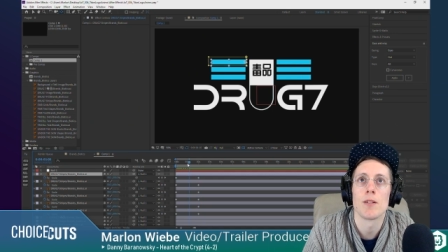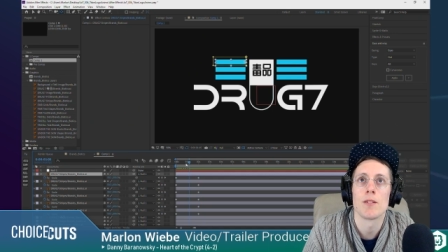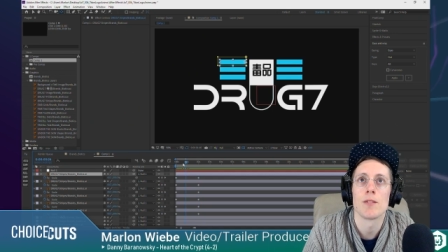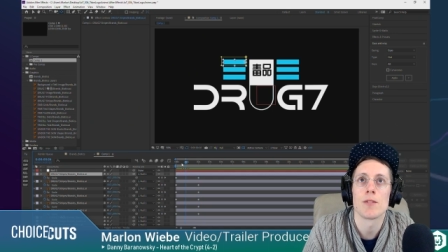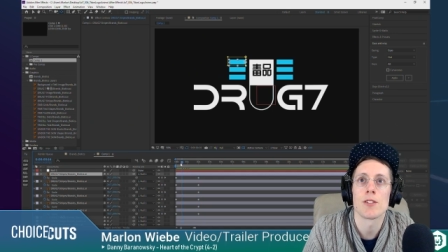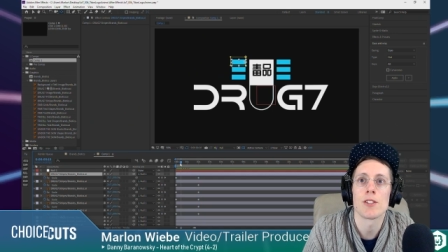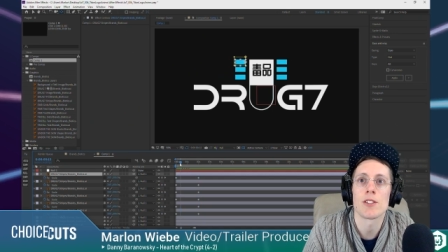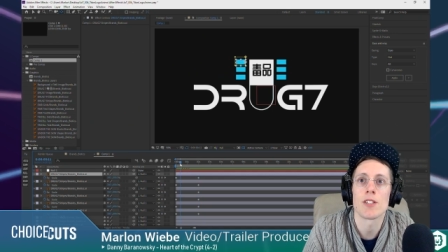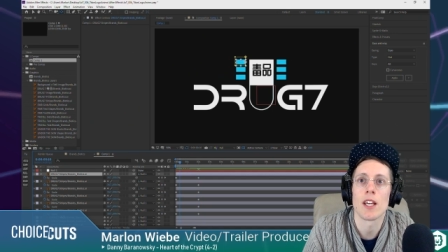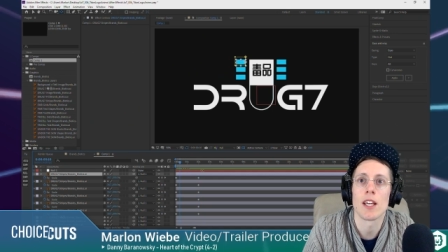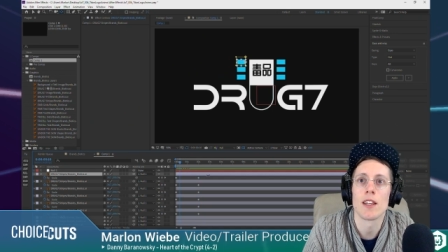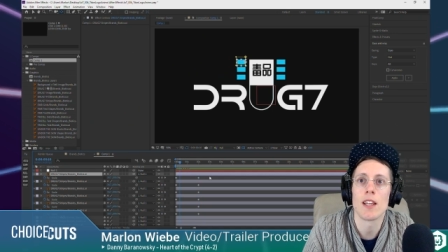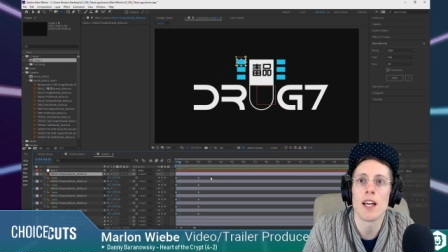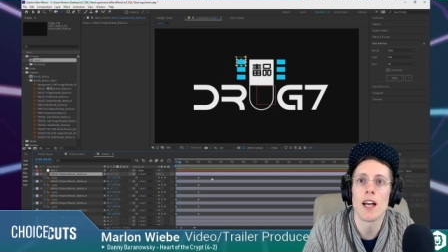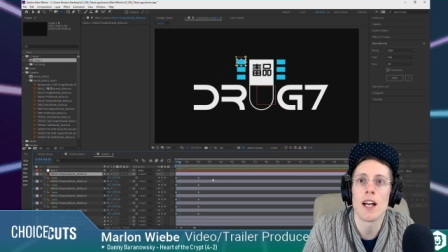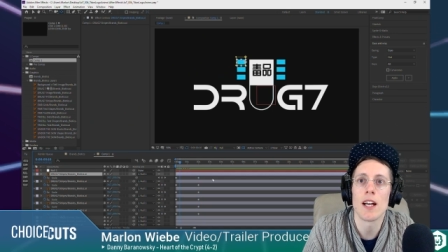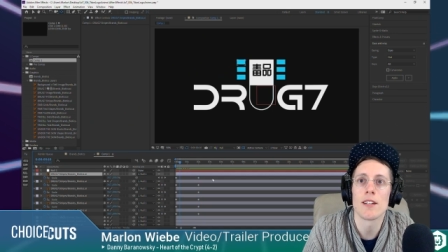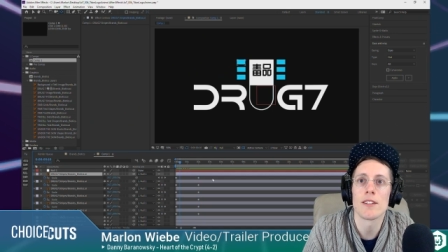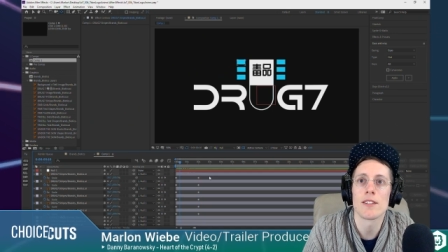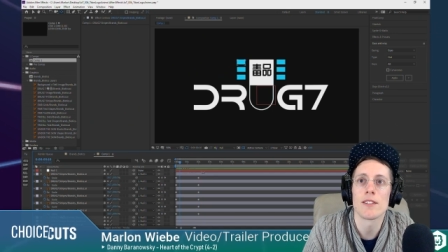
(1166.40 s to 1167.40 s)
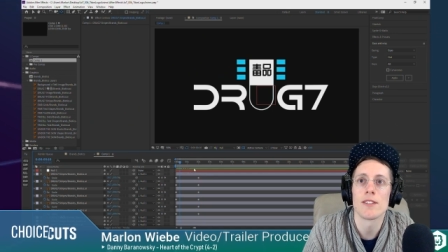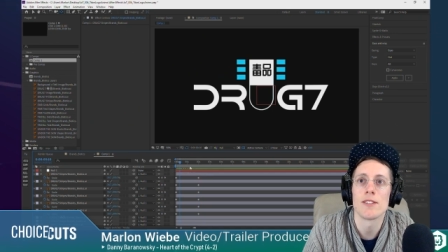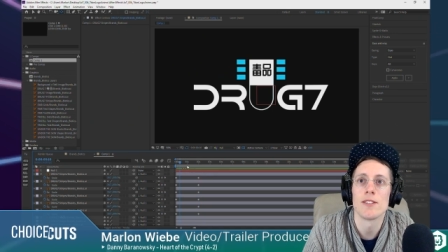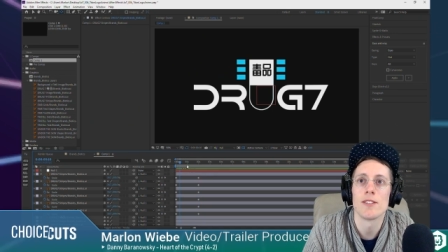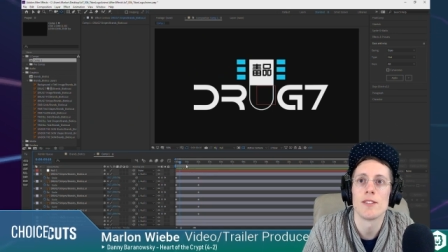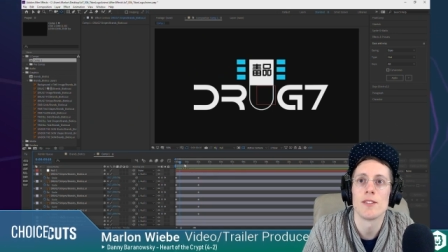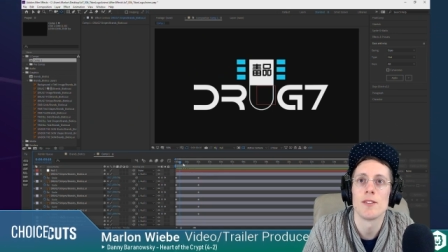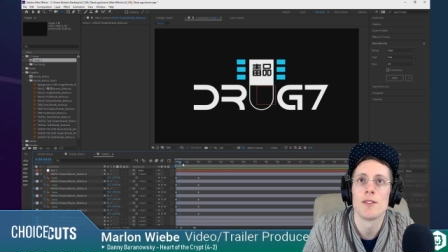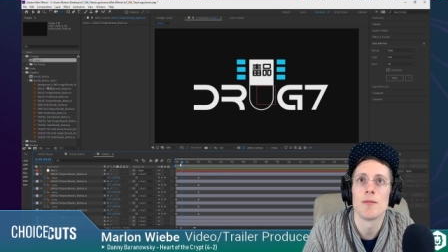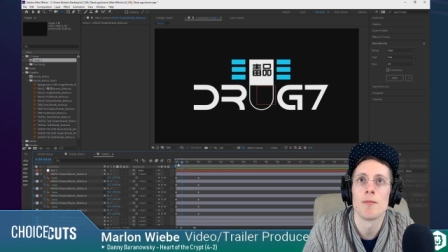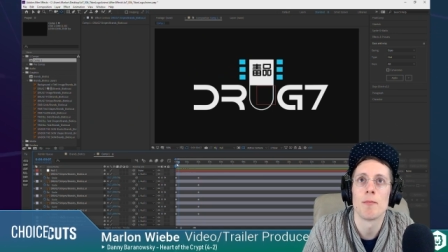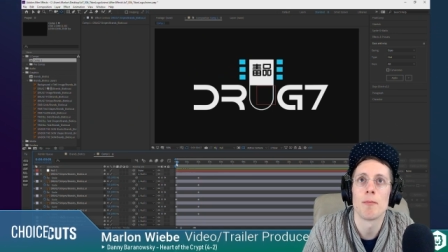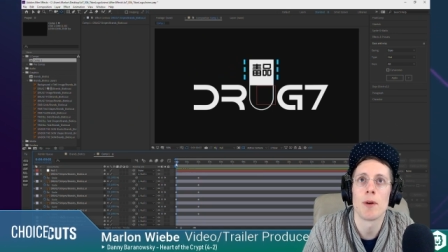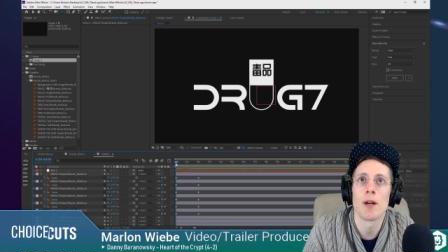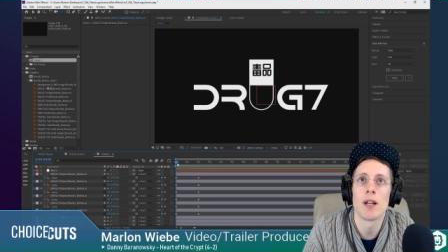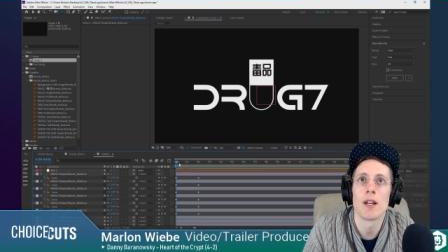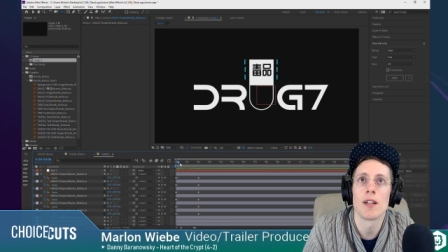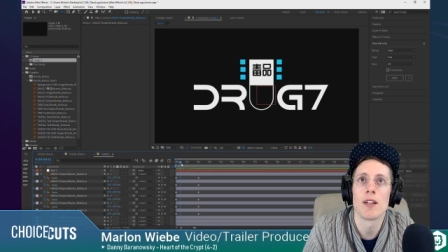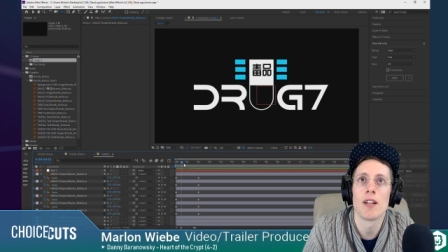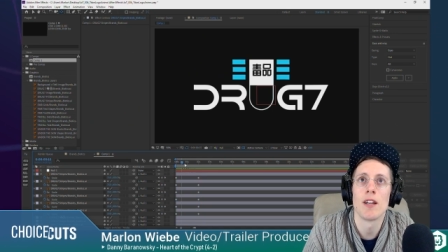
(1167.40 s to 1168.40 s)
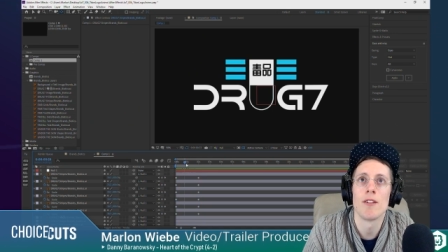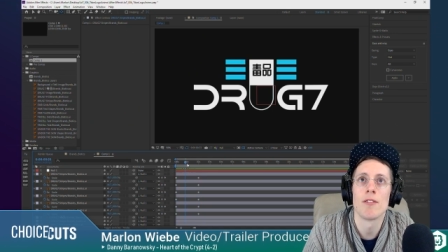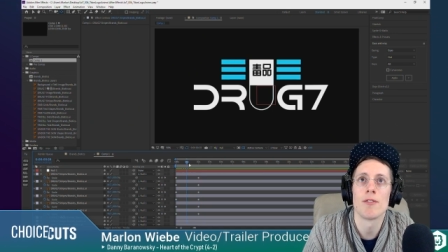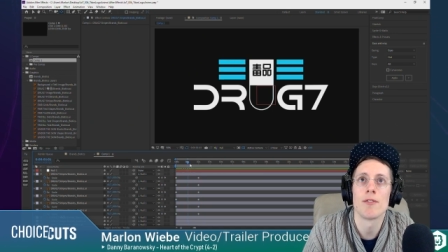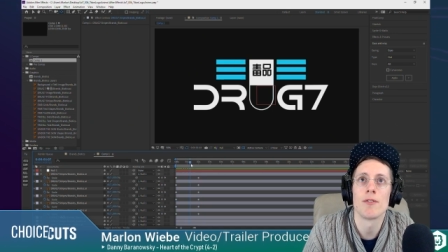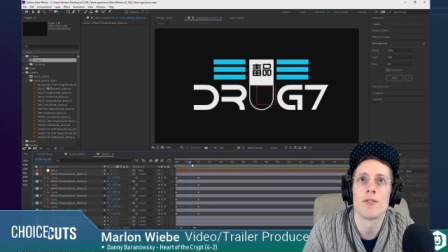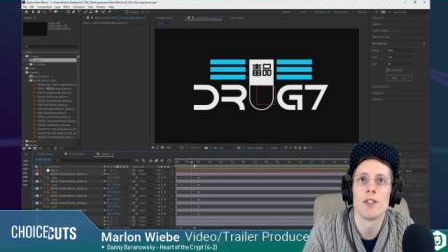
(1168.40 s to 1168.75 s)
just like that, but if